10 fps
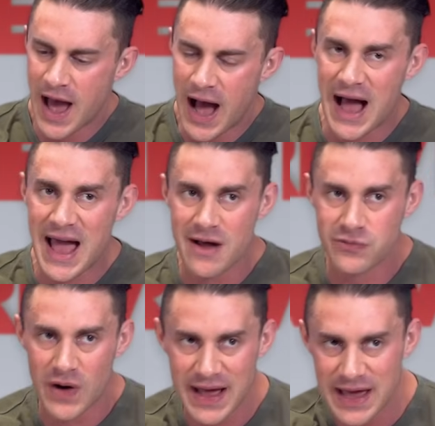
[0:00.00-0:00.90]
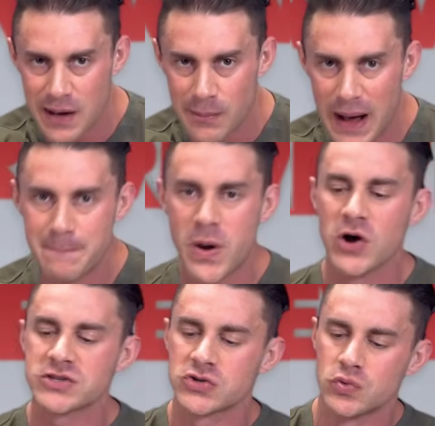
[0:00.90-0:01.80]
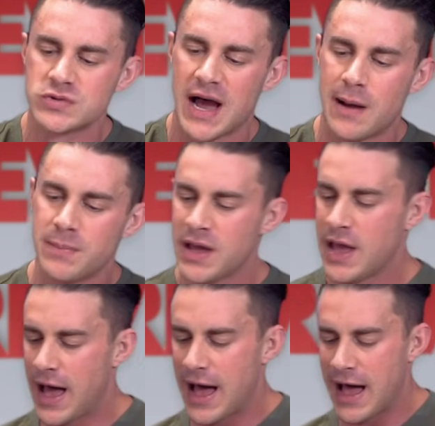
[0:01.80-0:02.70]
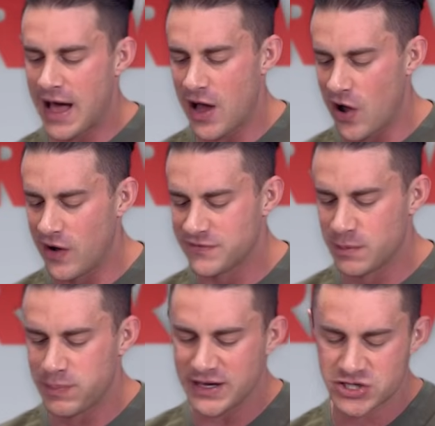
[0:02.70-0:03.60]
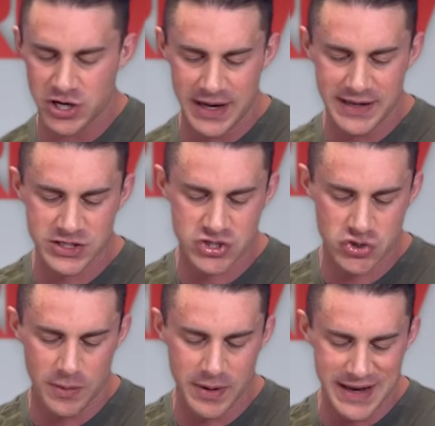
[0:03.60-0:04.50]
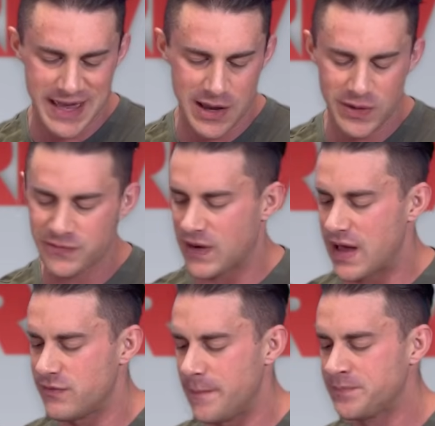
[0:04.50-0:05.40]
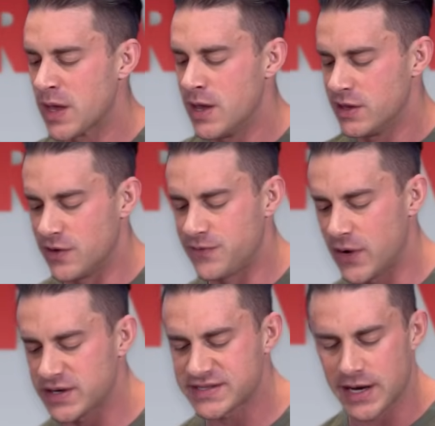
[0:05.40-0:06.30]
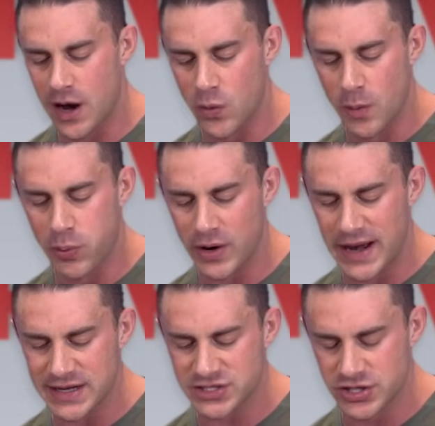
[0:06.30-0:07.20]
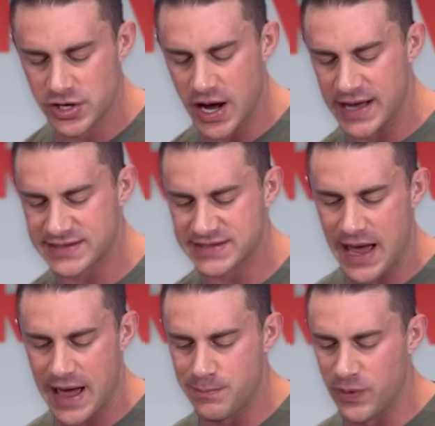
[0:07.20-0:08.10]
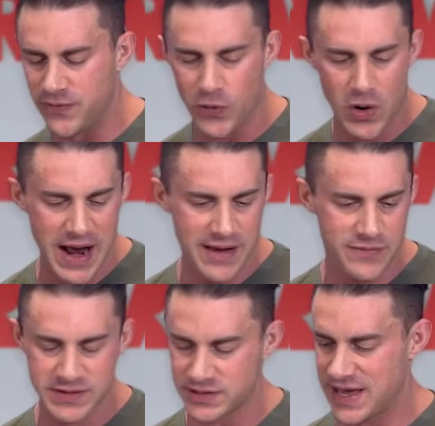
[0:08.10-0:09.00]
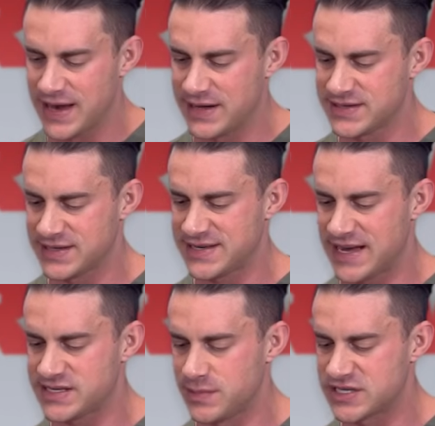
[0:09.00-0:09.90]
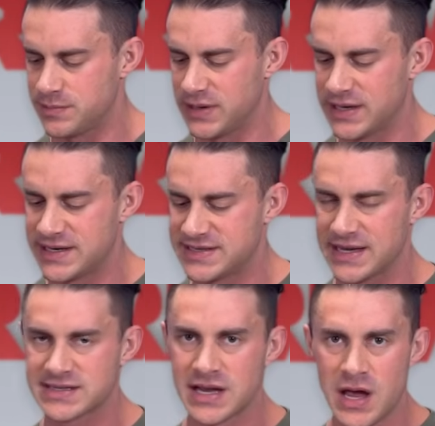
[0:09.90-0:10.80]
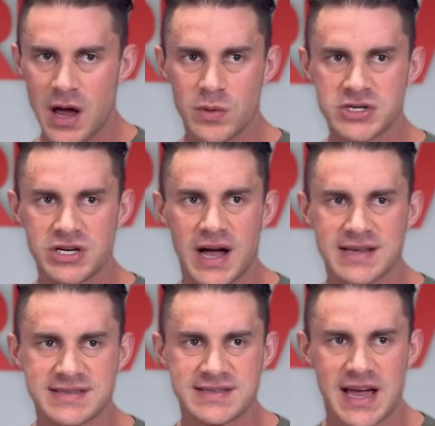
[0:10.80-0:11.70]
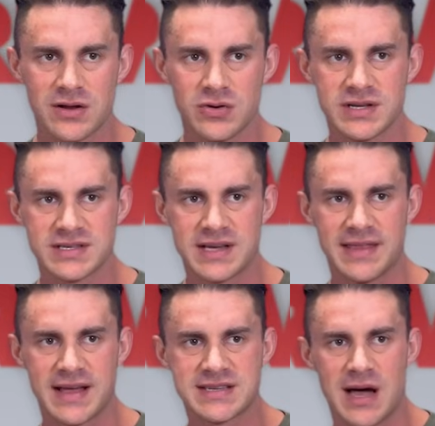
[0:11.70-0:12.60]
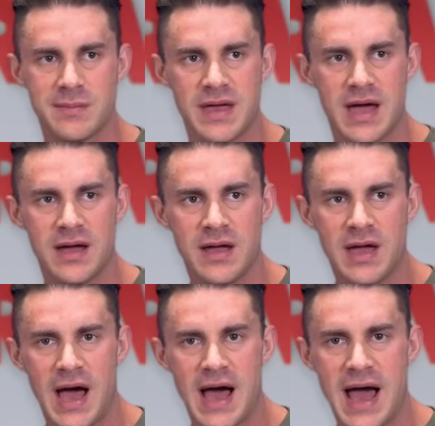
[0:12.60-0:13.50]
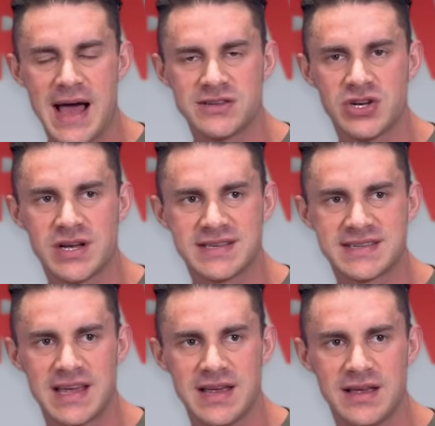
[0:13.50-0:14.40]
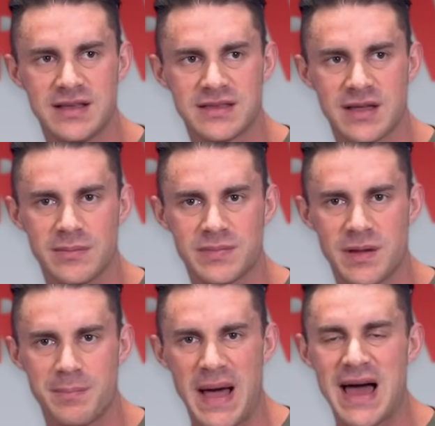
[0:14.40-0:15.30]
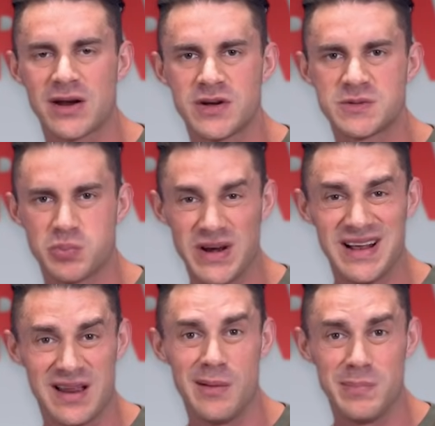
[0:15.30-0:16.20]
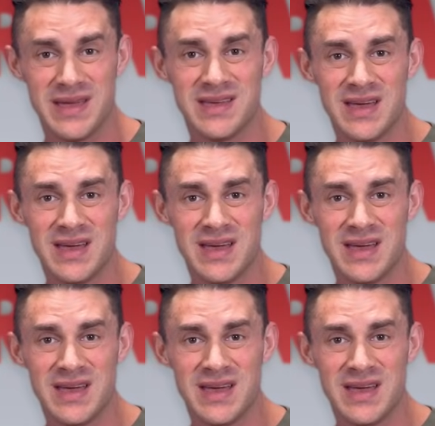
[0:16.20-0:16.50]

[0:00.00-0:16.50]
I have right here my personal tub of the Bloodshot in the strawberry kiwi flavor. The first thing I will point out to you guys before I even get into the taste and mixability test, I want you guys to take a look inside that tub there. As you can see, the powder is pretty clumpy.